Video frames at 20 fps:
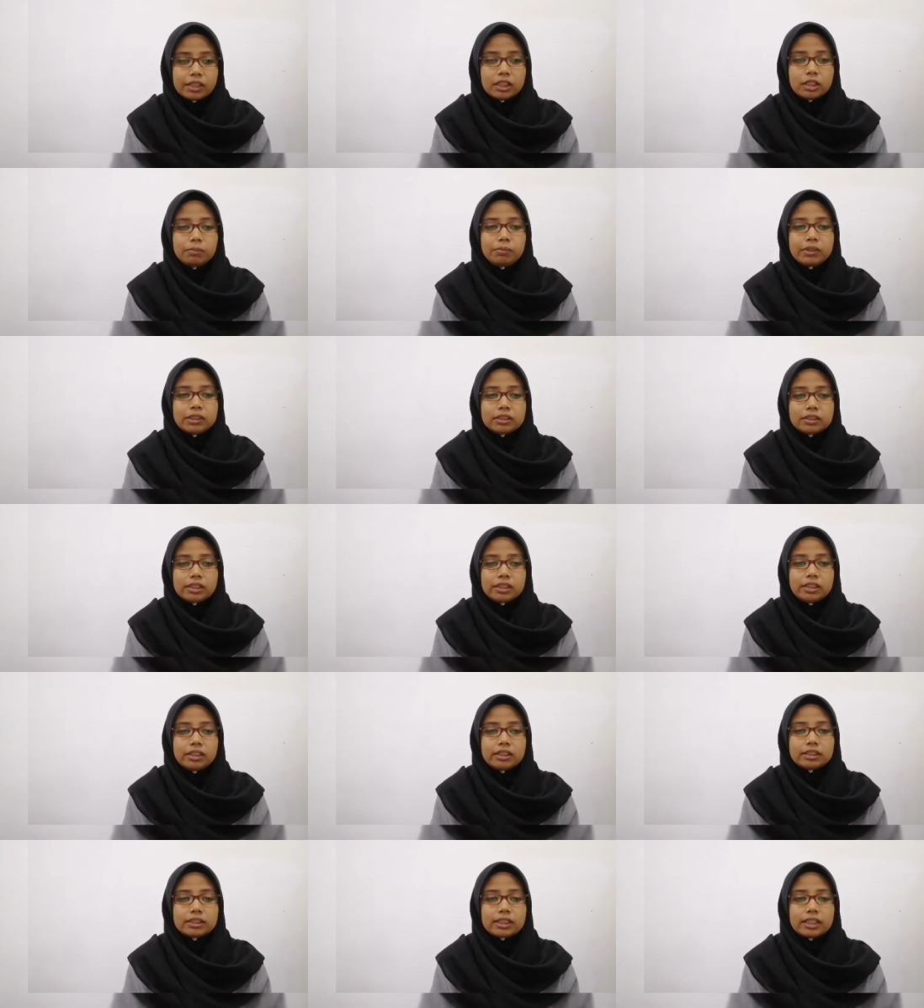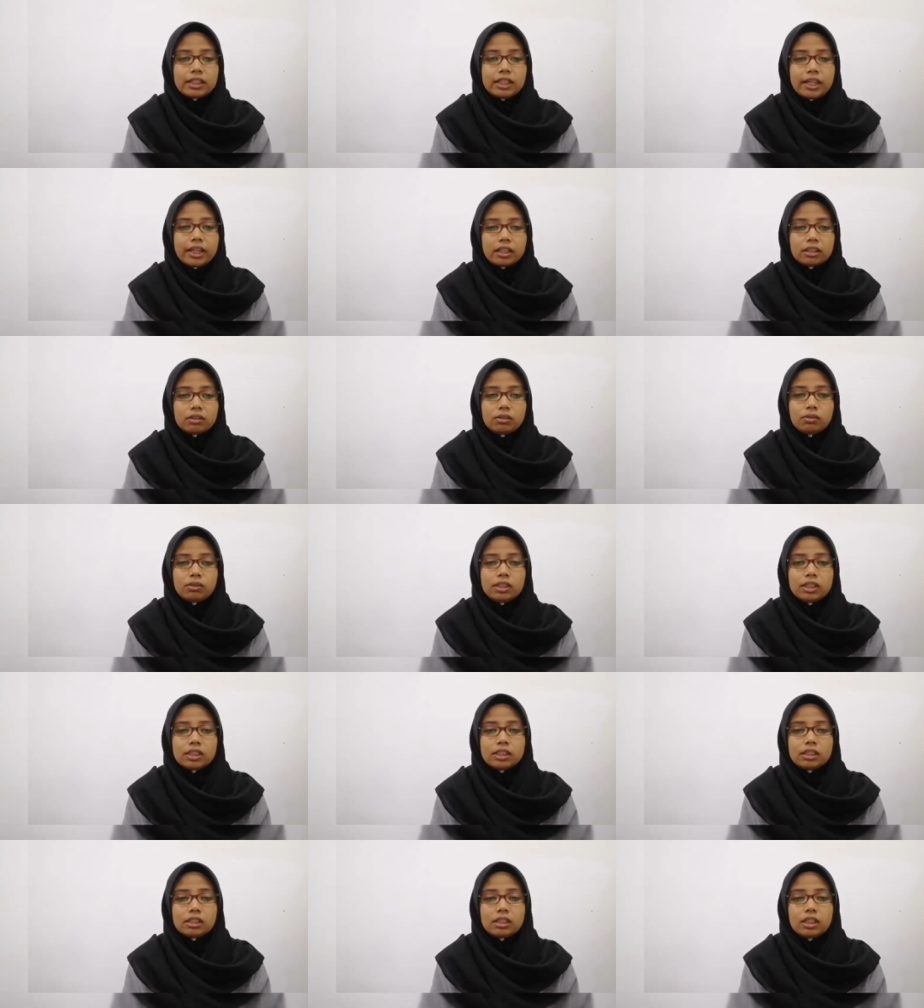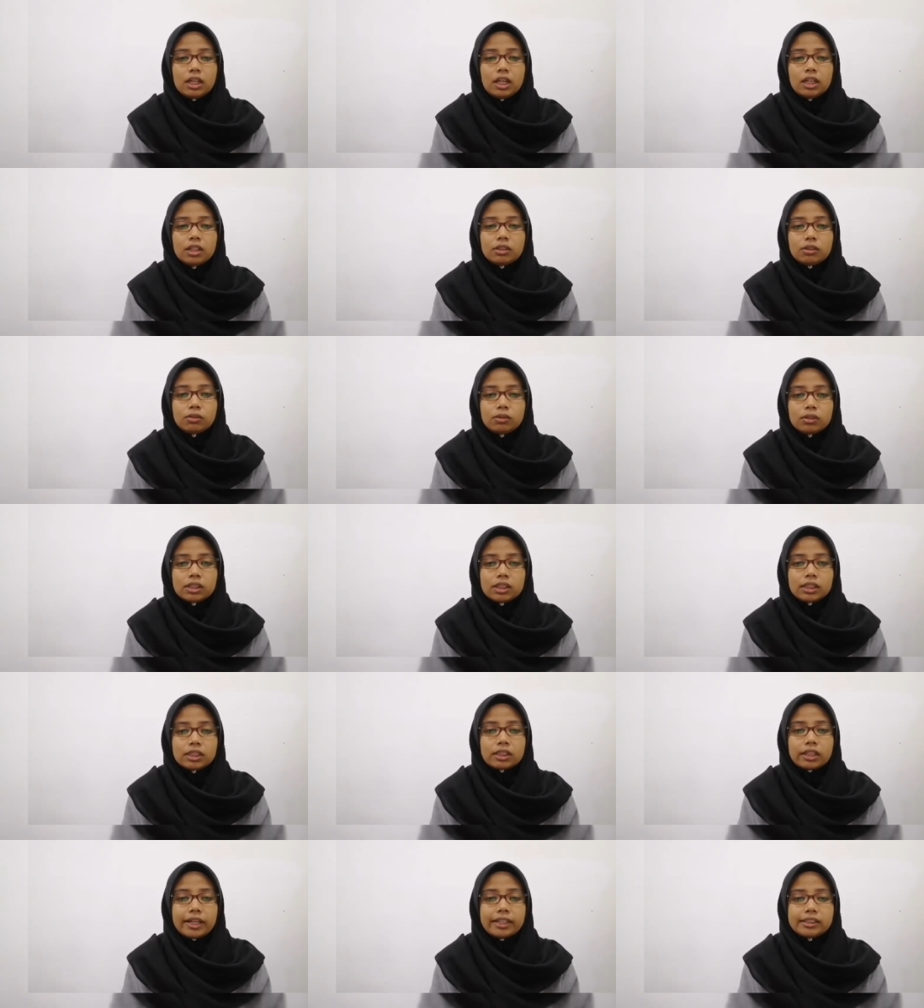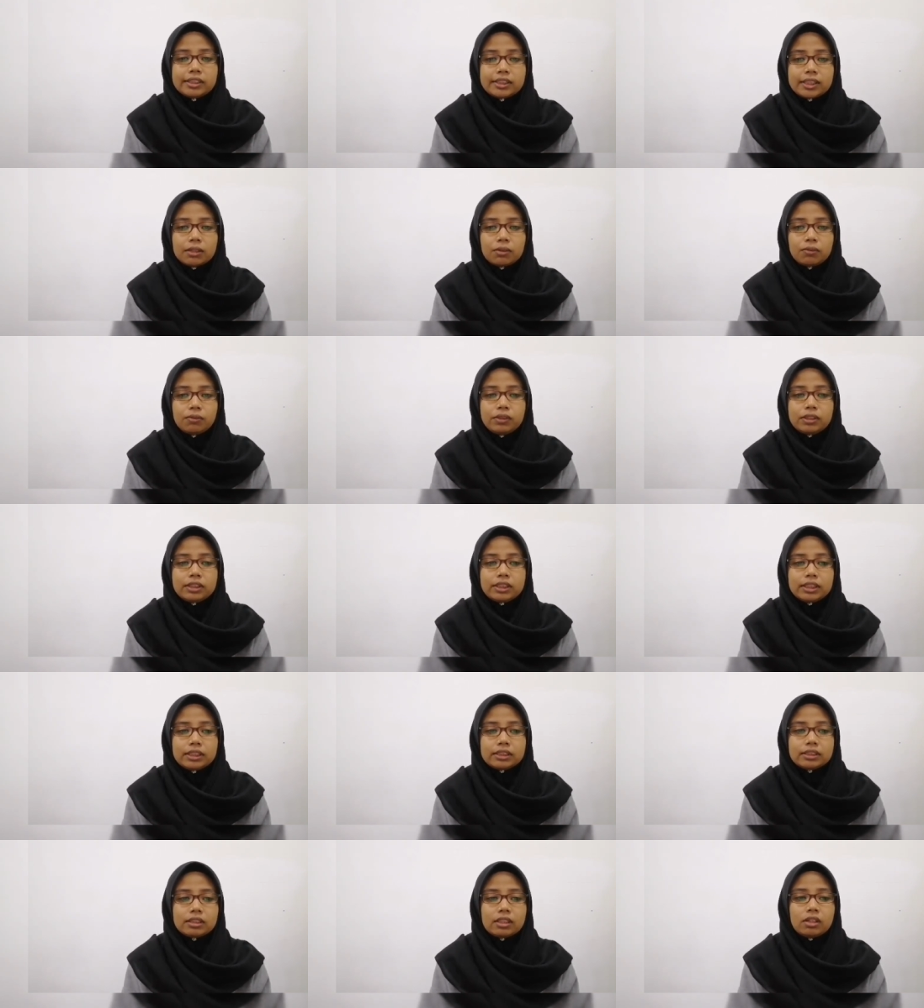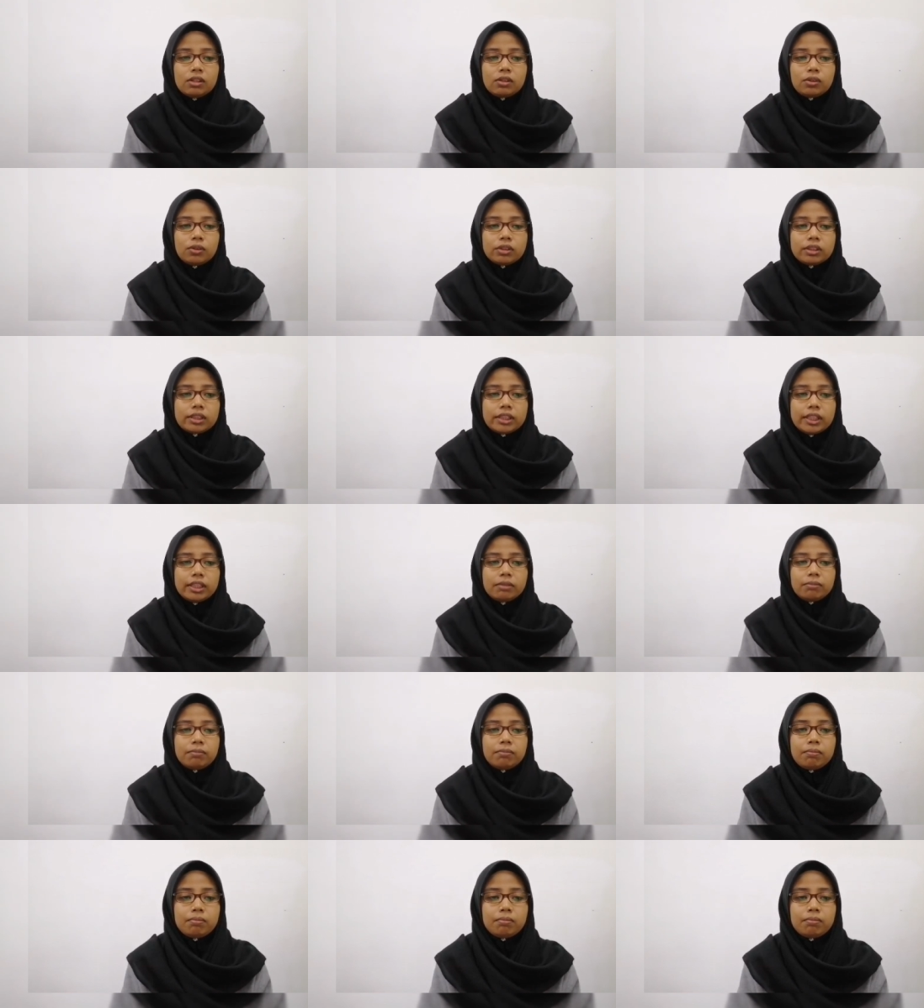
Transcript: The piston is connected to a crankshaft which is rotated